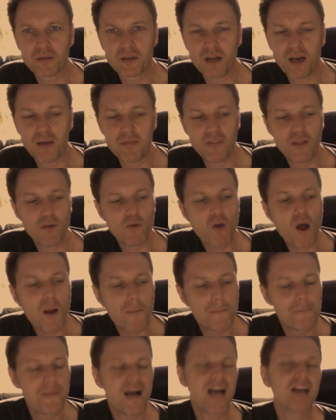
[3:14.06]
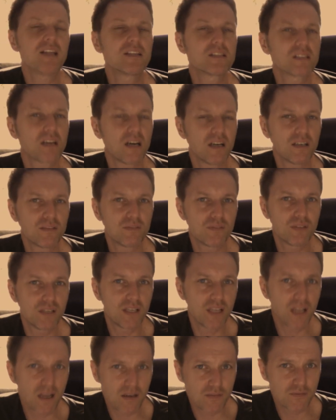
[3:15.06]
there are bands I've
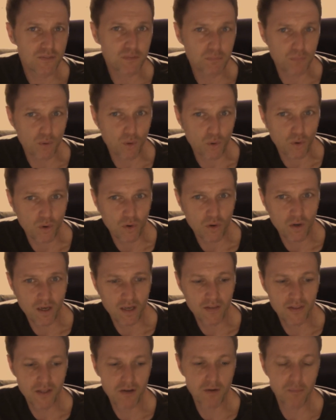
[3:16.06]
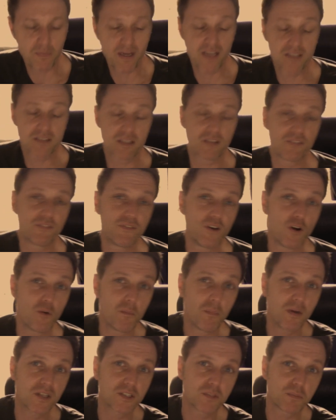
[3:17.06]
loved more, and there are bands I felt
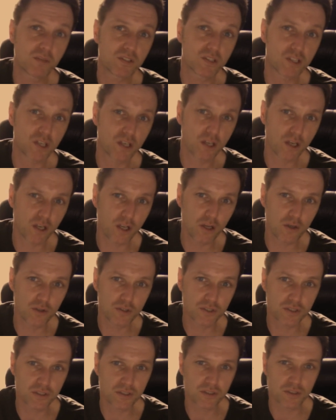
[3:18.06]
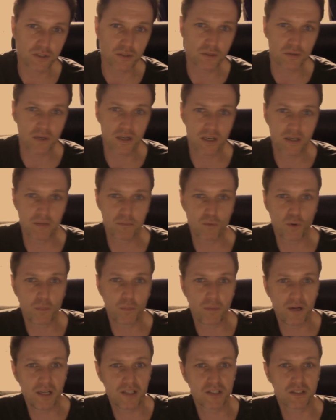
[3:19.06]
much closer to and more
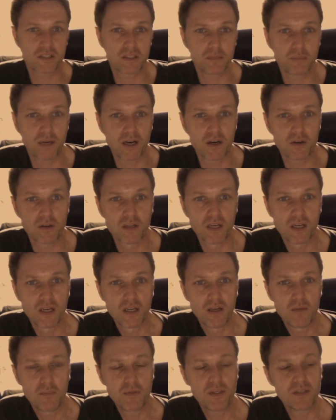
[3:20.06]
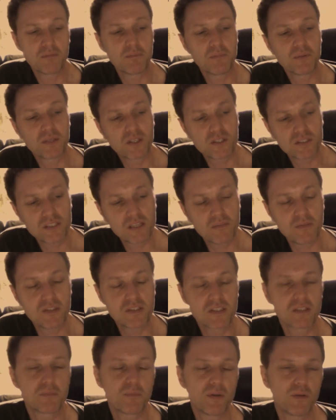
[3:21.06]
passionate about. But because their
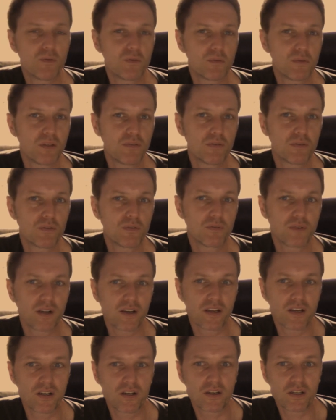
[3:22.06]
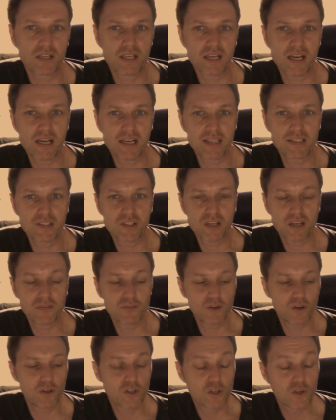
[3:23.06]
music's been with me from a very early age, I've
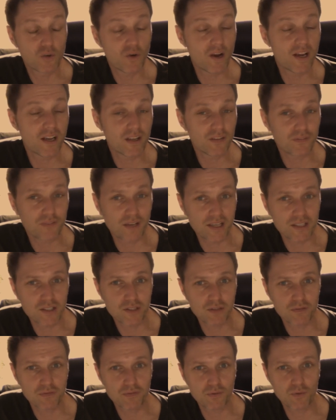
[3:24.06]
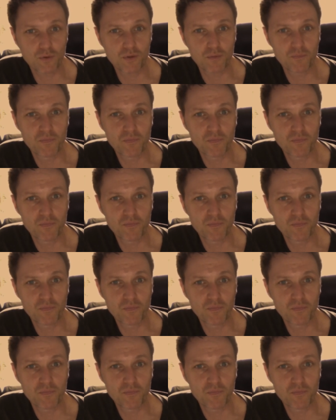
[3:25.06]
got a great affection for them.